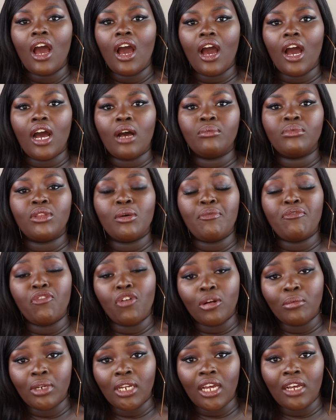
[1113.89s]
The
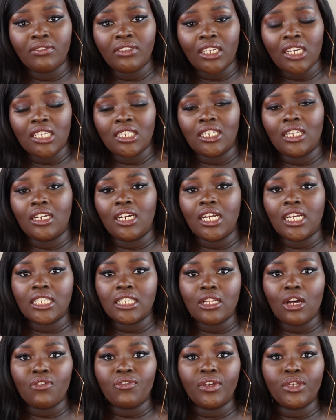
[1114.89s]
formula of the concealer
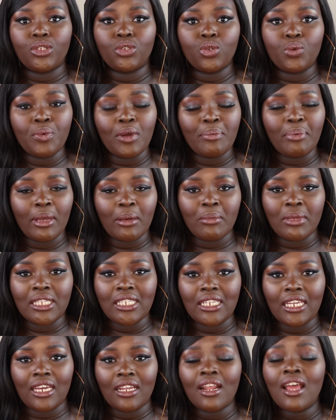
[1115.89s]
itself is super
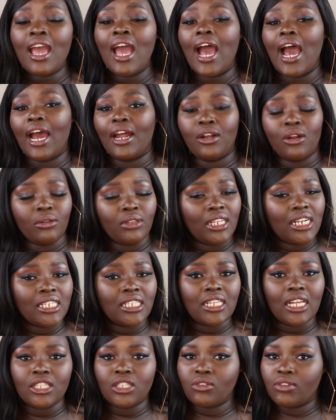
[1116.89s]
pigmented. I know that
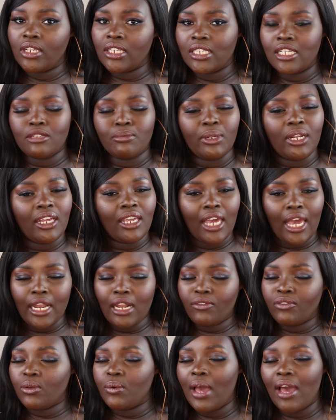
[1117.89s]
it says creaseless, but again,
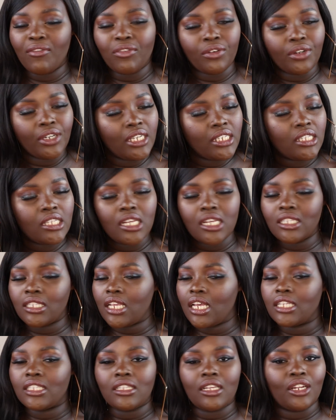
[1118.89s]
if you have
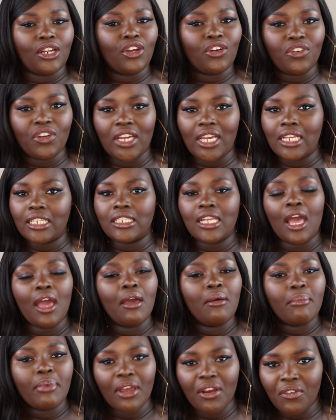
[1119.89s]
creases, it's gonna crease,
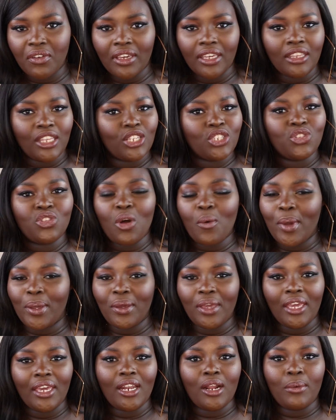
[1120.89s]
period. There's no way
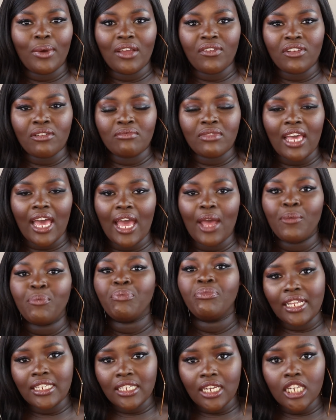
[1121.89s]
you can get away from that.
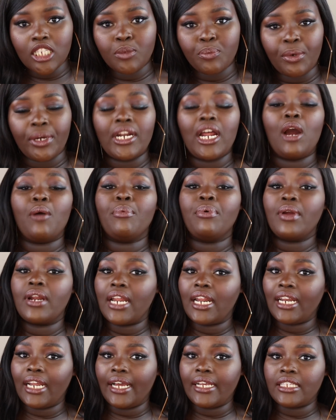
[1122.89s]
It does spread out
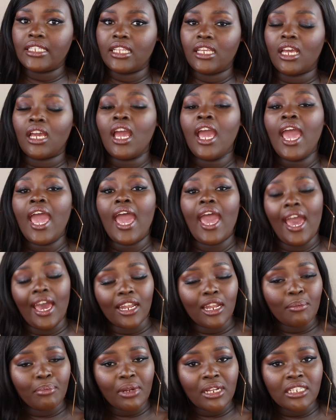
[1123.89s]
pretty nicely,
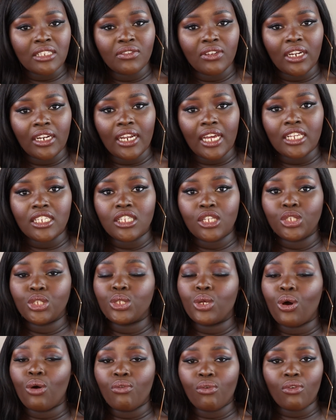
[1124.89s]
and it blends really nicely.
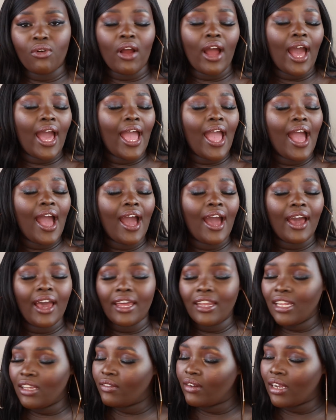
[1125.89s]
So overall, I
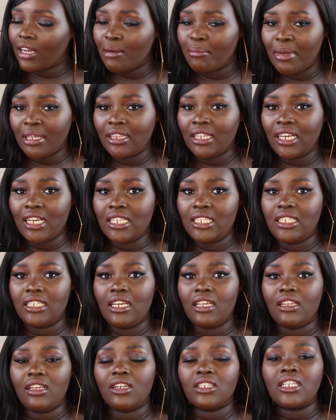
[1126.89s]
highly recommend the
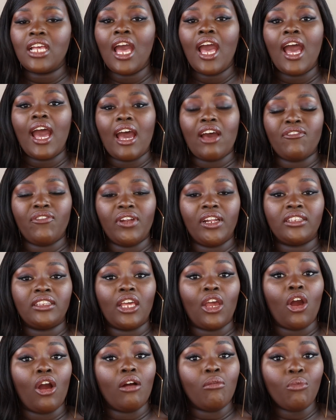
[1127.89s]
concealers. I feel like
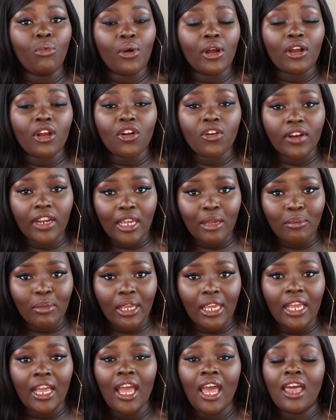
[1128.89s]
they are more
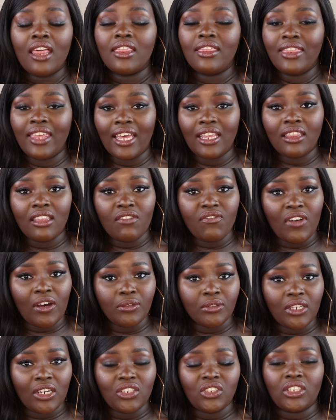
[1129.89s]
creamy than the
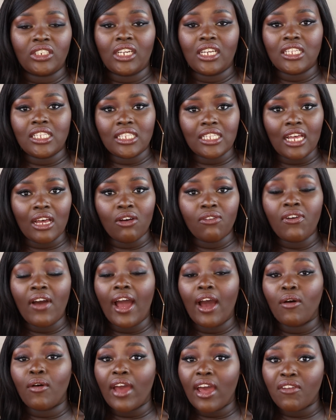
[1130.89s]
foundation itself.
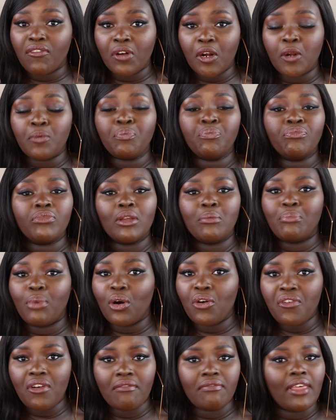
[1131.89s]
However,
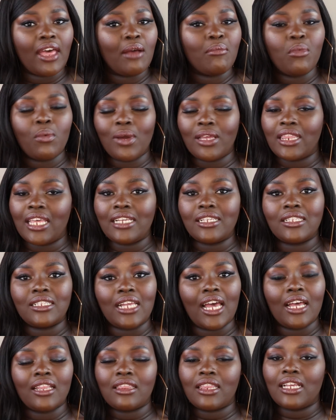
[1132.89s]
both of them, when they
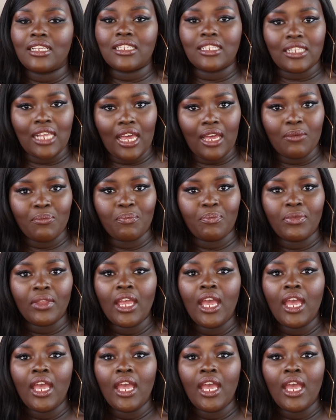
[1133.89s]
set, they set.